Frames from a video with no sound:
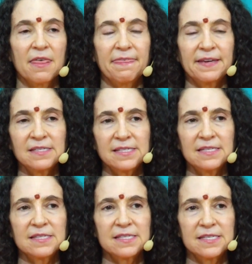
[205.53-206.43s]
Things
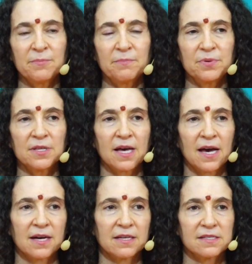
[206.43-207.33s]
as simple
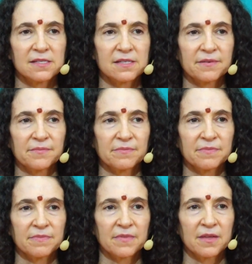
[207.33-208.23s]
as
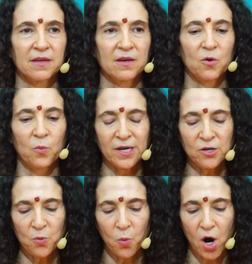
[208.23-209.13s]
when
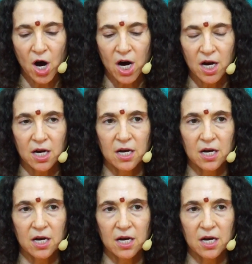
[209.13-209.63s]
you walk,